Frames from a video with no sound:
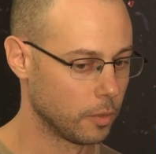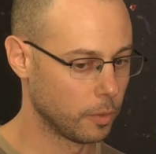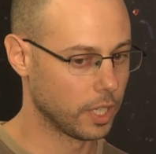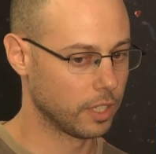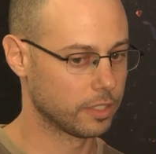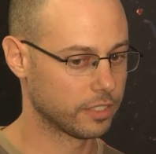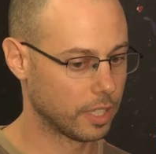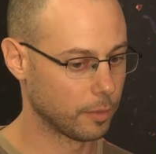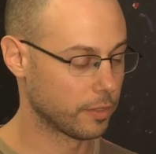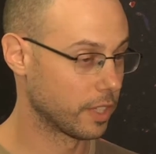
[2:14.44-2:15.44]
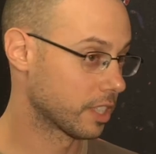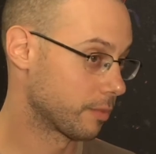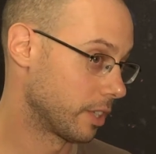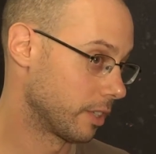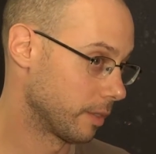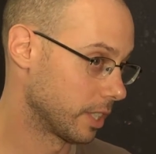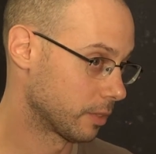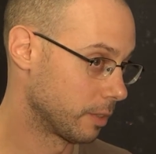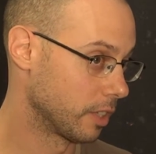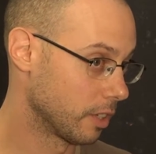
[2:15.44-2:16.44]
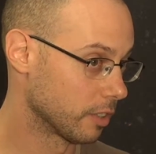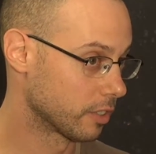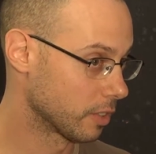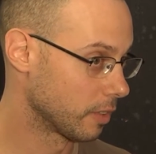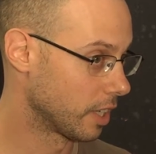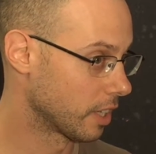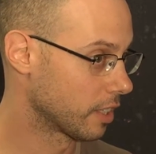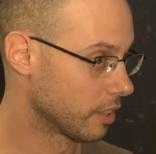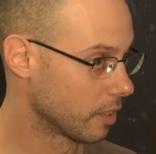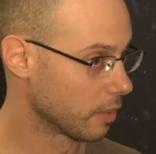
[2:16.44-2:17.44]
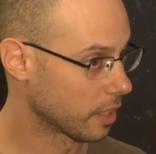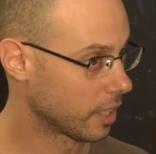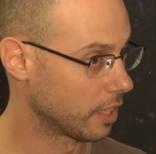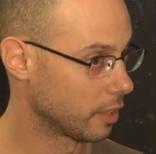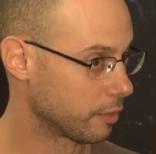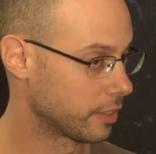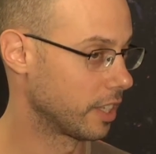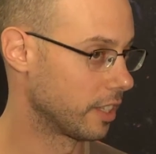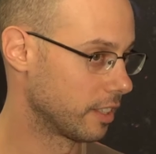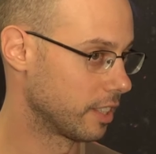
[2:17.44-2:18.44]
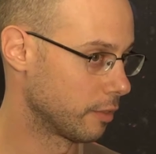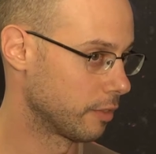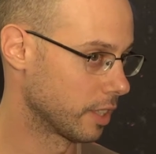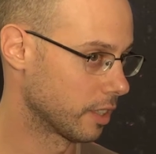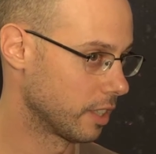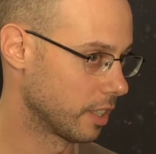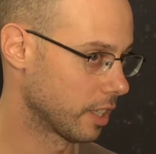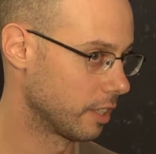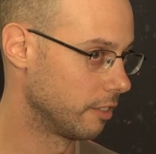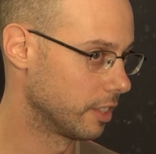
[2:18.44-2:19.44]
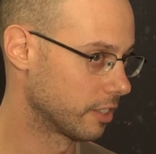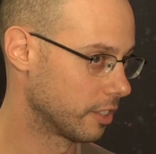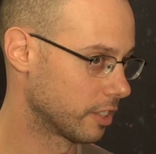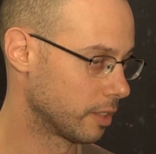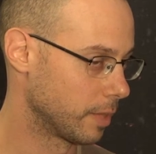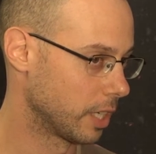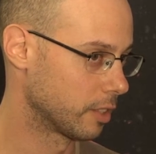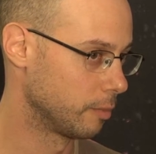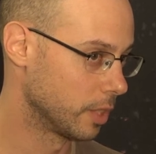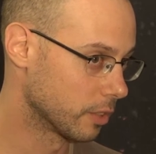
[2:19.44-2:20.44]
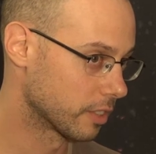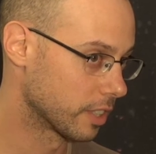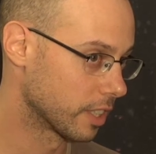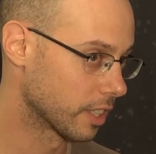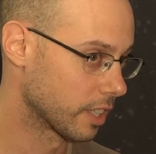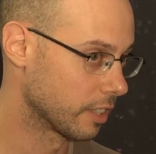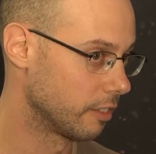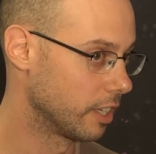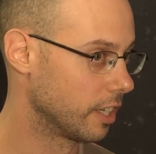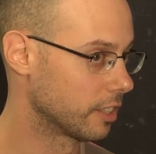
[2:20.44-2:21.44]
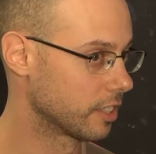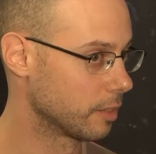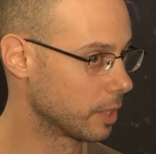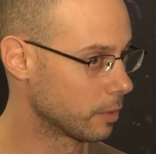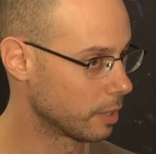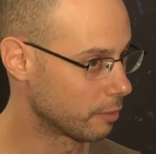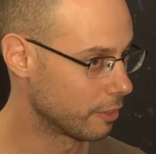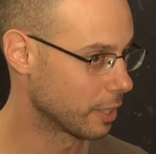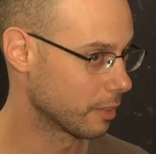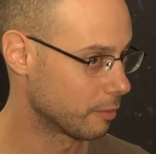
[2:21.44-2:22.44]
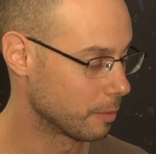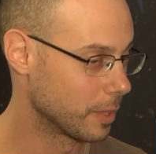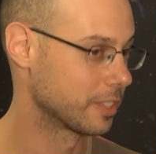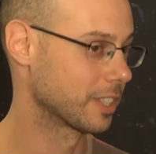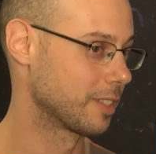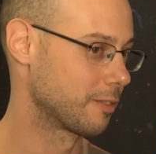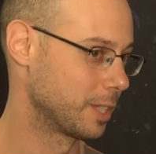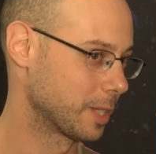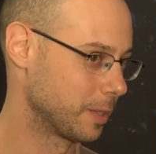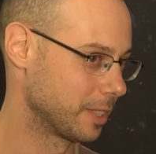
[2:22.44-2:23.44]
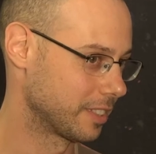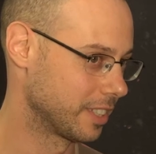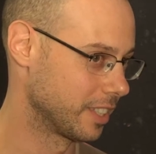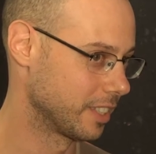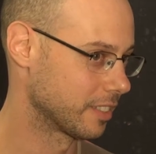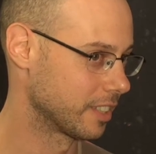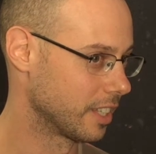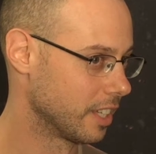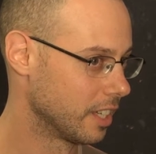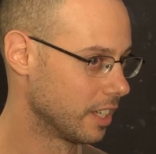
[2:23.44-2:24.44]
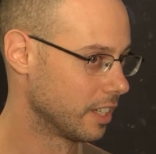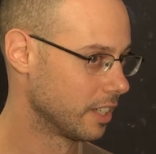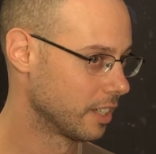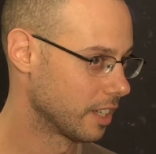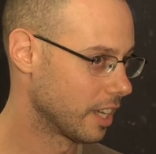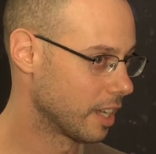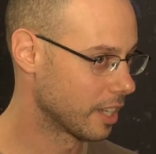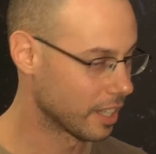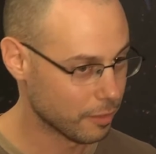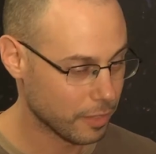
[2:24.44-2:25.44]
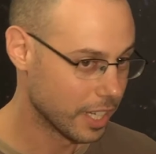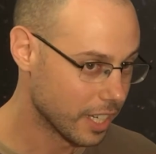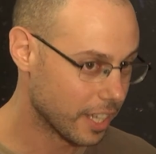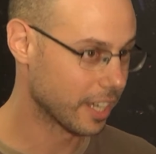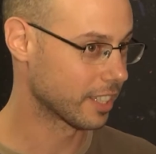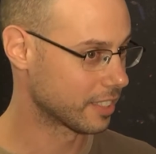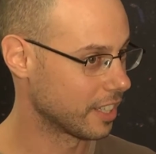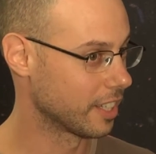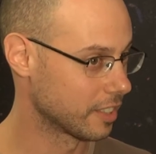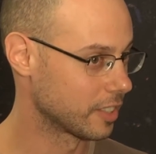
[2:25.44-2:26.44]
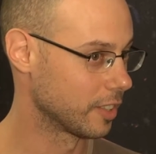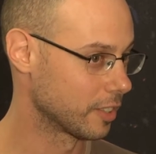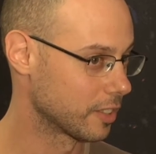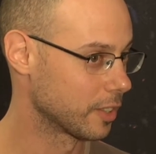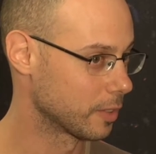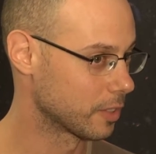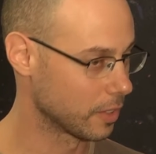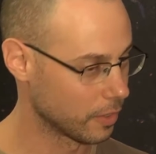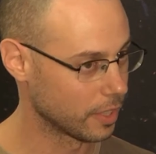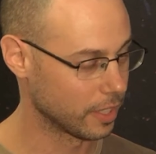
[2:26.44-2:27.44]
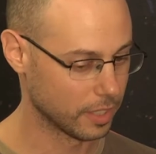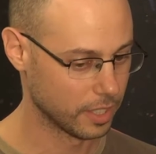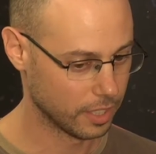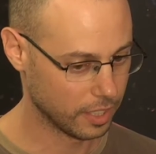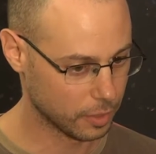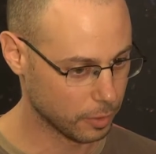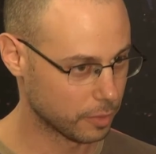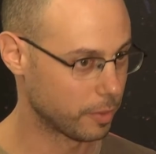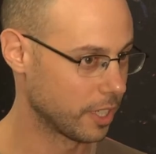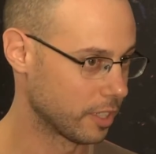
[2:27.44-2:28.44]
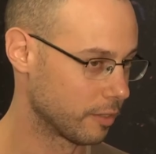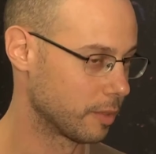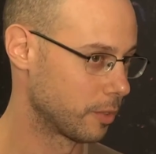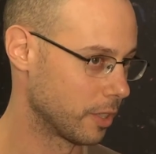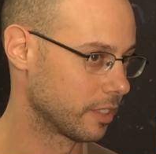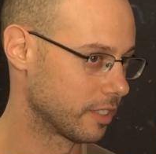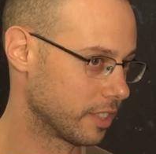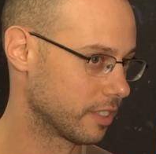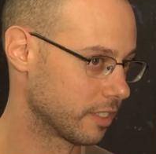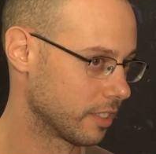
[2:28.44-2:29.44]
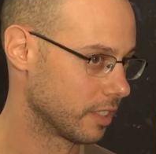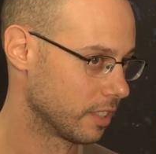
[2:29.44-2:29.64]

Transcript: Well, some of the experiments were also like, you know, kind of scientific. Like I researched about music and relation between musical frequencies, and I like science also, so it was part of the process.